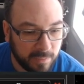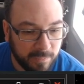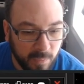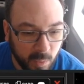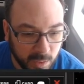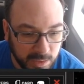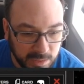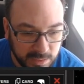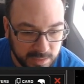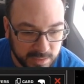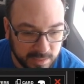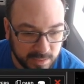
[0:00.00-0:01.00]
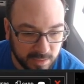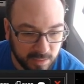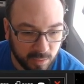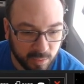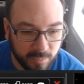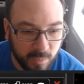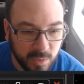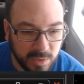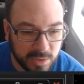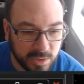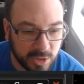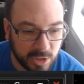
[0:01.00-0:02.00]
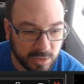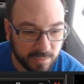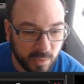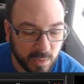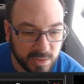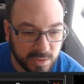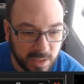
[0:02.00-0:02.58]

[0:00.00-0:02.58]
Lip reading: focus or force to change the focus,